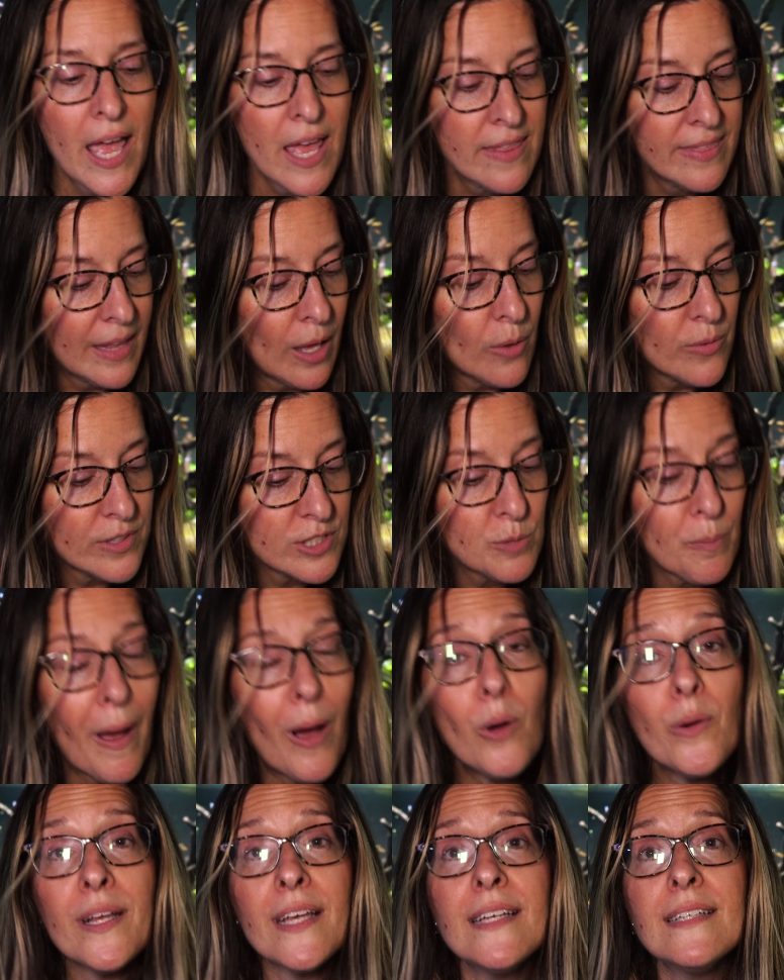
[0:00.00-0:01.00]
Now the
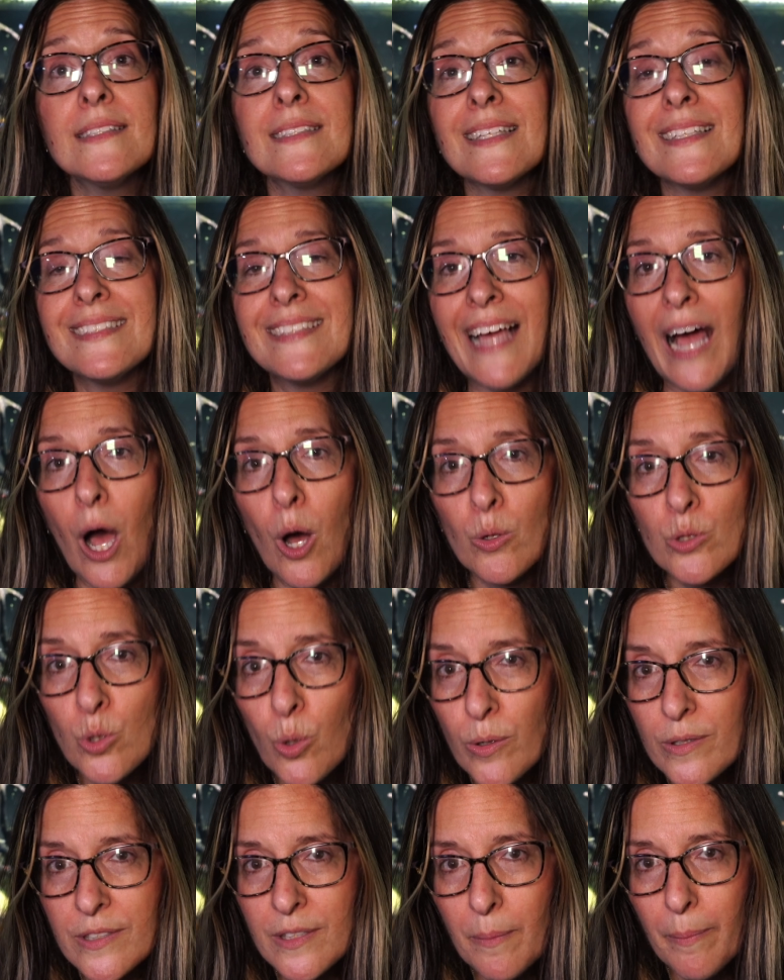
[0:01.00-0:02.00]
spout is down
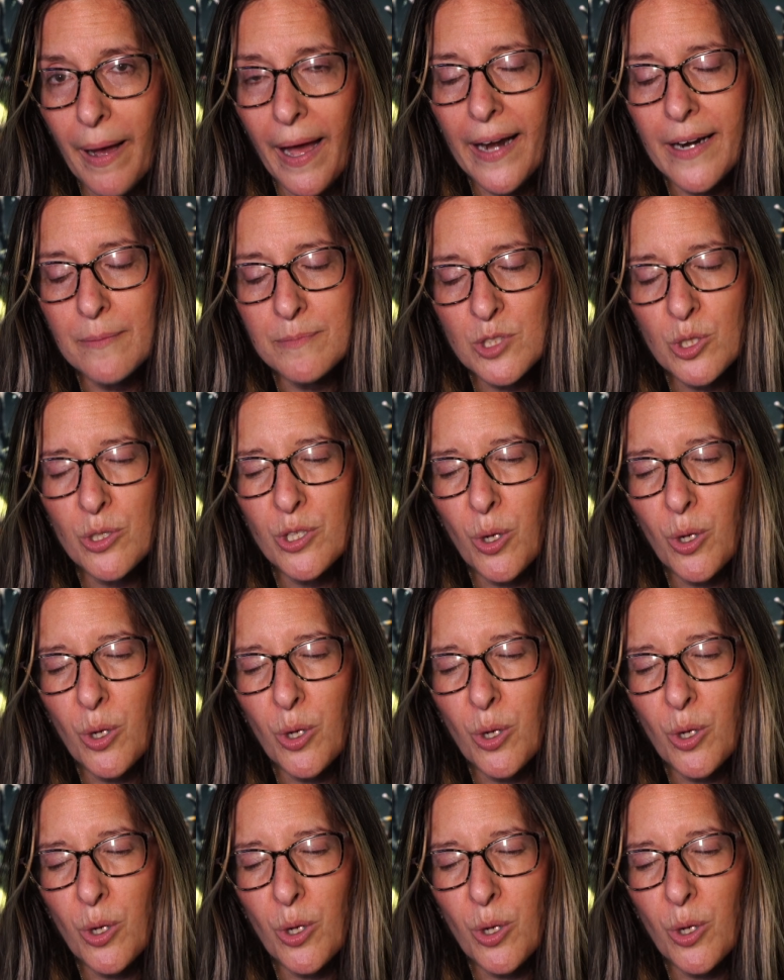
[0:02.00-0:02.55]
towards the bottom, so you